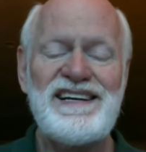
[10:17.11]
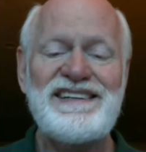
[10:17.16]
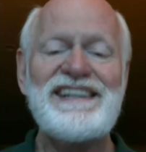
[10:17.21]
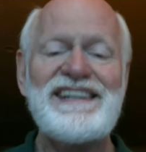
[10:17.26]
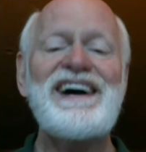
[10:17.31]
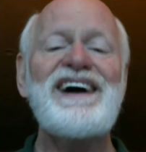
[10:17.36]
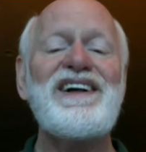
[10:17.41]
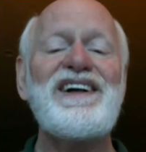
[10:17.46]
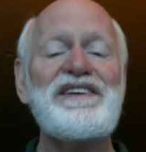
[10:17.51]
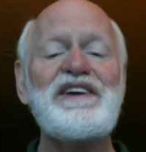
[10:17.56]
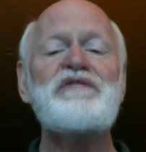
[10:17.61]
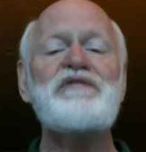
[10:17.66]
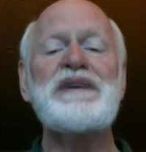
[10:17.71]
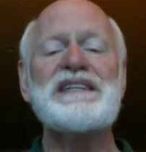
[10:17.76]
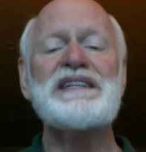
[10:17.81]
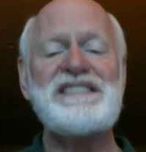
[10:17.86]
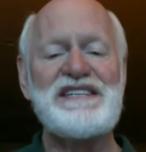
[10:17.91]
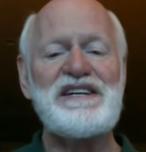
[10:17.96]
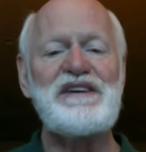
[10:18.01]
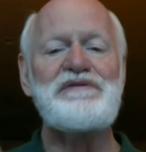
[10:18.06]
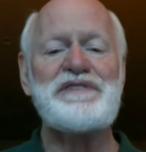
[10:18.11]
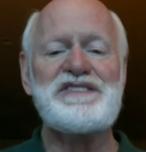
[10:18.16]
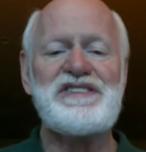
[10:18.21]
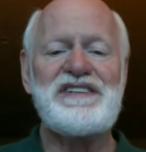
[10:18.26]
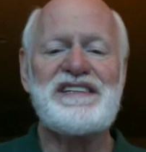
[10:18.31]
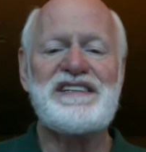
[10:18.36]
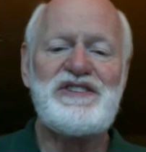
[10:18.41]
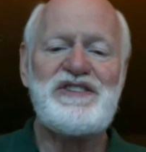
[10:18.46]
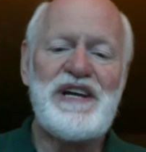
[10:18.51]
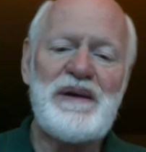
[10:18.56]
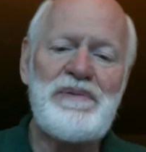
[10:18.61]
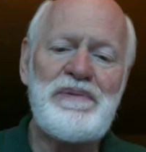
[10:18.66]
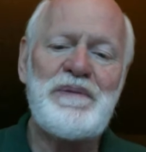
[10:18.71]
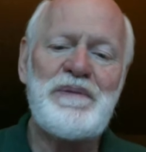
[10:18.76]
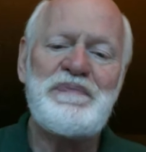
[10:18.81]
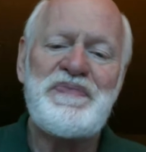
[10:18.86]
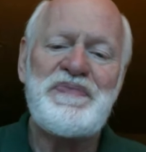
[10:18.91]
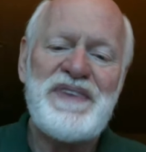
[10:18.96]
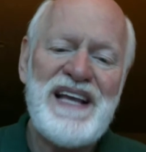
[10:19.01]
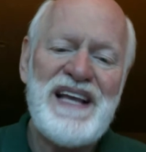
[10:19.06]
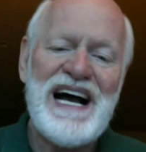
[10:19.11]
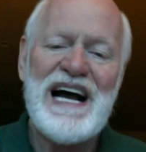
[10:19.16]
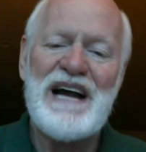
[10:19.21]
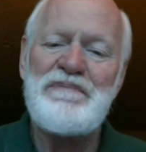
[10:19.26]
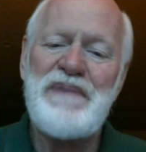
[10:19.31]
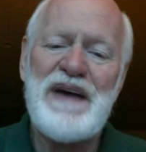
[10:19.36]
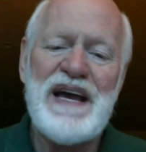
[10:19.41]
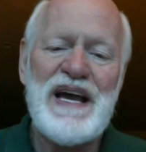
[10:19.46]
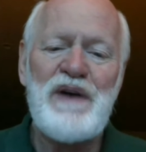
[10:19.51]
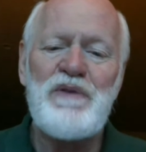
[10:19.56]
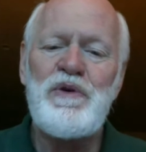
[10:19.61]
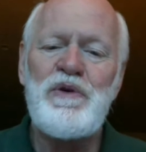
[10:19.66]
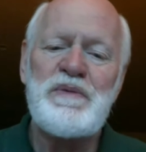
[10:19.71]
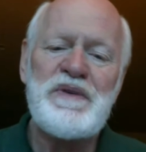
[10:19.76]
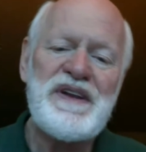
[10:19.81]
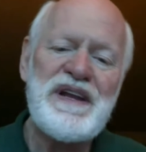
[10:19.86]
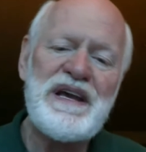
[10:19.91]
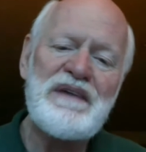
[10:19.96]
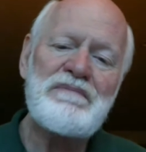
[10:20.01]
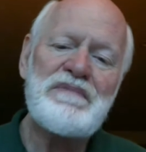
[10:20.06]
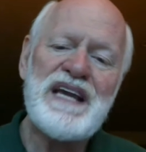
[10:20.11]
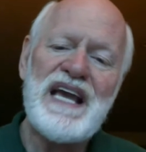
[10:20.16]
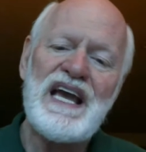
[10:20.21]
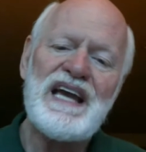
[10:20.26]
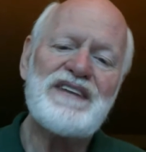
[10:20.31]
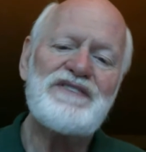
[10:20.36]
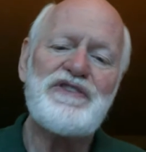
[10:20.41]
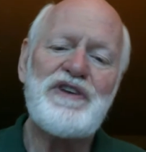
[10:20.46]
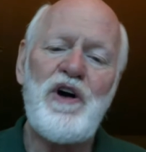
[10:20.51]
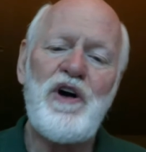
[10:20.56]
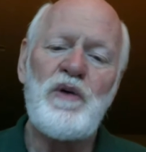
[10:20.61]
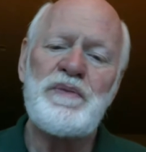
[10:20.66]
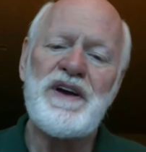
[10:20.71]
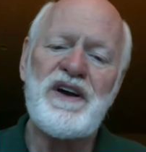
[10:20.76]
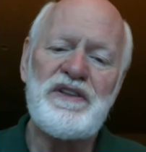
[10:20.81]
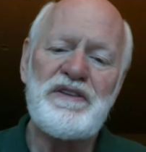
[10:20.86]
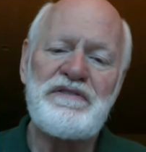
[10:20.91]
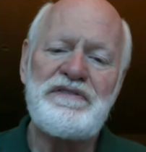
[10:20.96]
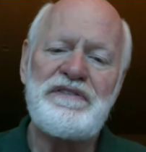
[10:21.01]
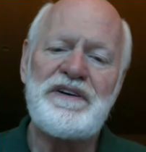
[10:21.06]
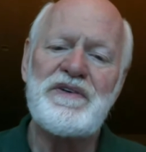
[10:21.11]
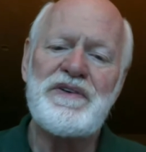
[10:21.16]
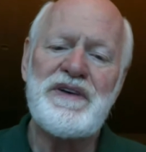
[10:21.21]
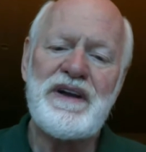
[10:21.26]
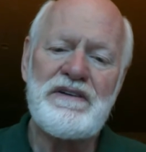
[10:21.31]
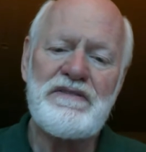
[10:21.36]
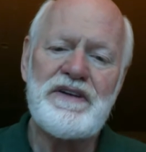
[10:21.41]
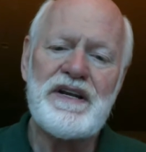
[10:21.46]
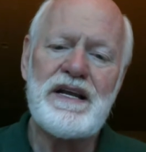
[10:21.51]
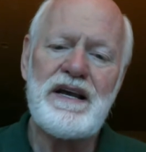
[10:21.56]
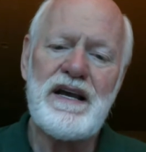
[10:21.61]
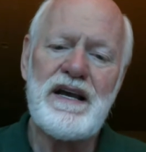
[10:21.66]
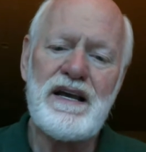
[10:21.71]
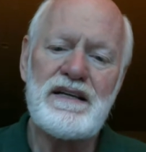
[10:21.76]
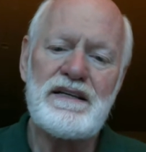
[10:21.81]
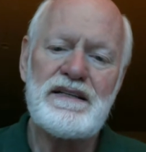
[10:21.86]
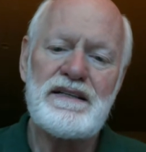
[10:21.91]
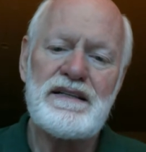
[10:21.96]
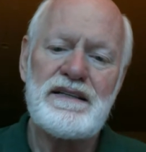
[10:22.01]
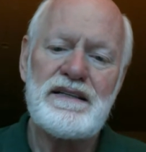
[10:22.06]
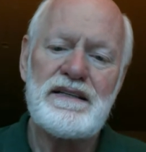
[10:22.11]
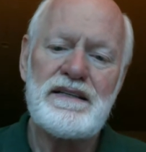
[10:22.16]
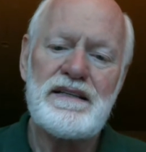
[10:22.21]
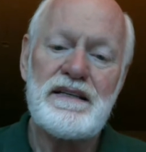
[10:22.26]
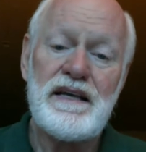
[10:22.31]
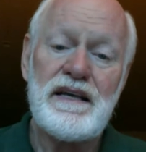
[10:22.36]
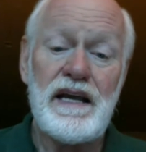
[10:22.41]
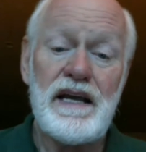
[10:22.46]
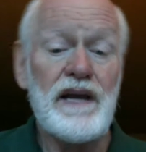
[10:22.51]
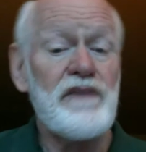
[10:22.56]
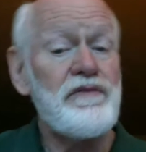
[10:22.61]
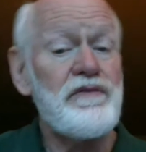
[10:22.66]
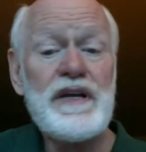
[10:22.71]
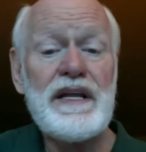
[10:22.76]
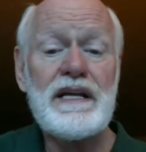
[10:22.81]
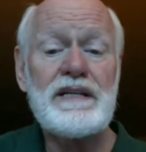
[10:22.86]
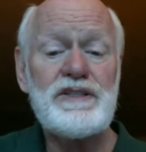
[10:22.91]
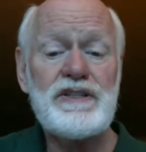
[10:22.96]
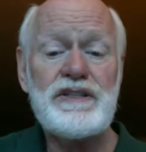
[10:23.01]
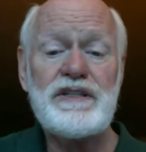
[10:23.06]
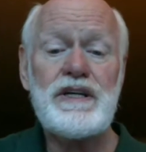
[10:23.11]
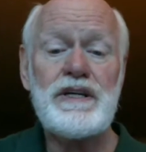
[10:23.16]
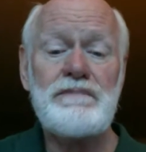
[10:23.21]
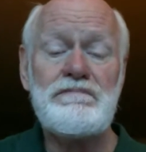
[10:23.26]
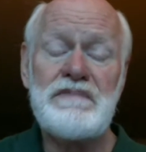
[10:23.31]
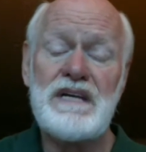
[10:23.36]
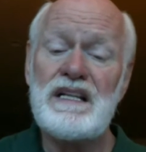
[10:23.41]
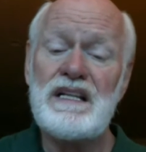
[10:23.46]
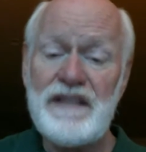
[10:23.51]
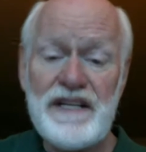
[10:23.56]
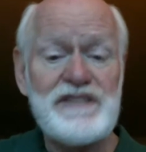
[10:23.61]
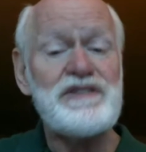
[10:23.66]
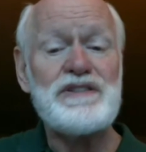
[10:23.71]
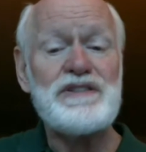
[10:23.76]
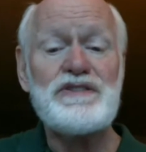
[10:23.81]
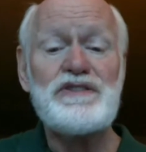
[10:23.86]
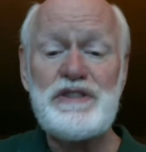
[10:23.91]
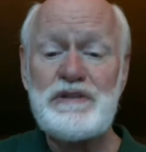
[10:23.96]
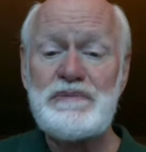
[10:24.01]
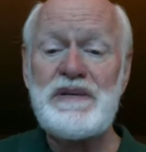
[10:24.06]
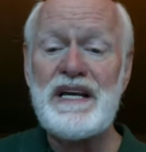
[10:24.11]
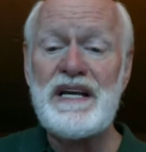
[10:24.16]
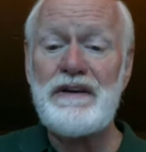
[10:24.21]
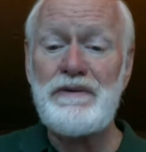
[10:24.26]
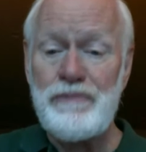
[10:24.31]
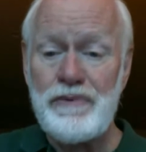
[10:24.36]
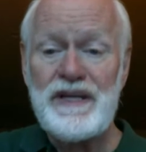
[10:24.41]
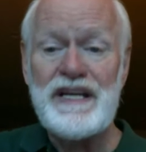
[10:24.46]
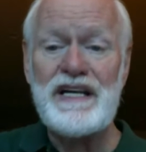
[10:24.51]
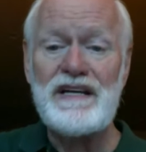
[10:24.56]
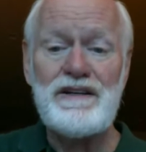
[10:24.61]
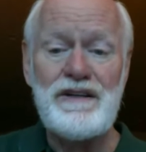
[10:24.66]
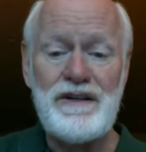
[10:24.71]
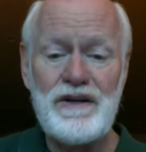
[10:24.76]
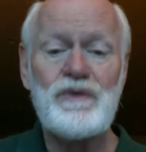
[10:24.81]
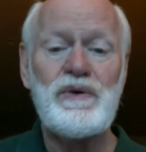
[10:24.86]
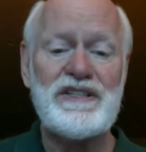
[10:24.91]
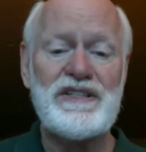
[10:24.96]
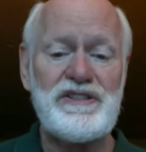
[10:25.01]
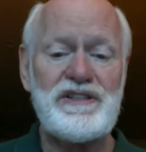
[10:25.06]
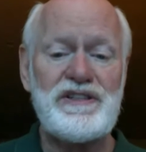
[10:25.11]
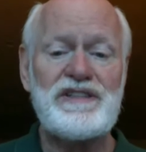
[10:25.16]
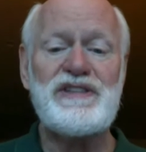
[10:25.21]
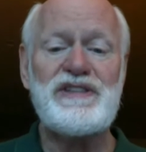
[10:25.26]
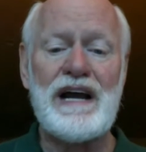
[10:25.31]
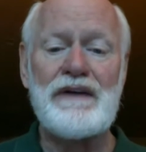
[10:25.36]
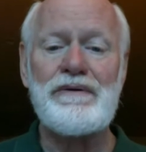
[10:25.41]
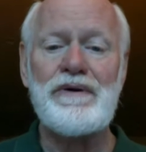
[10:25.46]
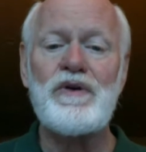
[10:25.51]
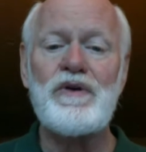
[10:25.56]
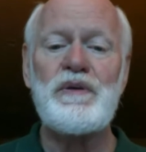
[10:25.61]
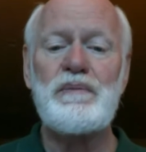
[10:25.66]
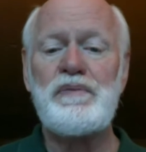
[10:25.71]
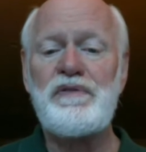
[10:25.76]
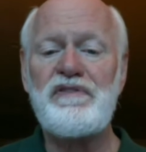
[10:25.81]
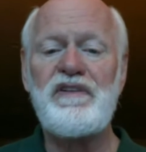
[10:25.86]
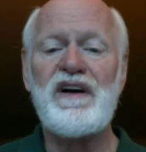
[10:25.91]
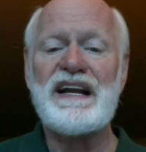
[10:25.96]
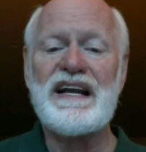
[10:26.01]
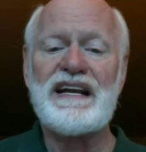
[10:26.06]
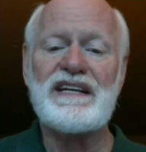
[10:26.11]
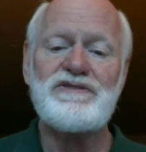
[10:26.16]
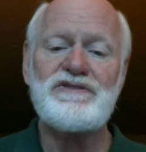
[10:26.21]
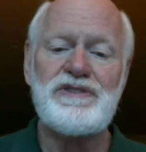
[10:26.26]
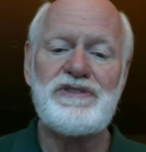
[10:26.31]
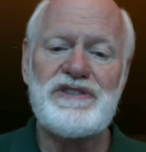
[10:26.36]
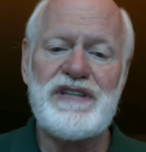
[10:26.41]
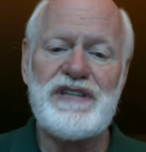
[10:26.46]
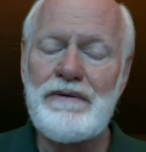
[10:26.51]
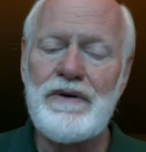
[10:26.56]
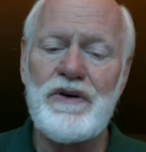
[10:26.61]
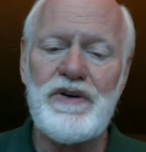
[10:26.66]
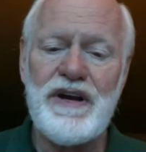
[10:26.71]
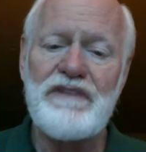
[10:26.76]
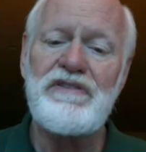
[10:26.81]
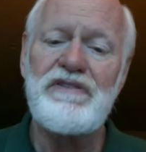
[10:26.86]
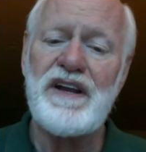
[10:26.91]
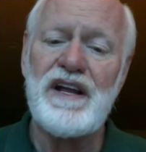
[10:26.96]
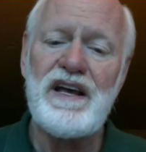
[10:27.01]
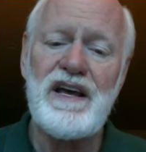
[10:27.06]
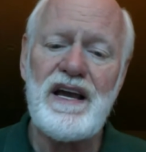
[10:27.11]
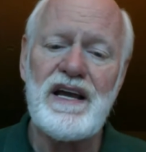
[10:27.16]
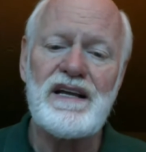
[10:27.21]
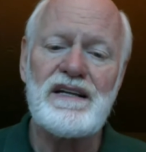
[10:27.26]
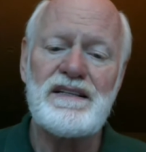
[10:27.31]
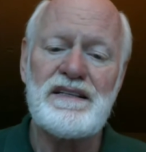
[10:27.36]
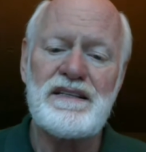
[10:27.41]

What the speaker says: Now, I'll give myself as an example. I pay a woman named Kate to call me on the phone every day. Every day she listens to me read questions I wrote and provide answers I wrote every day.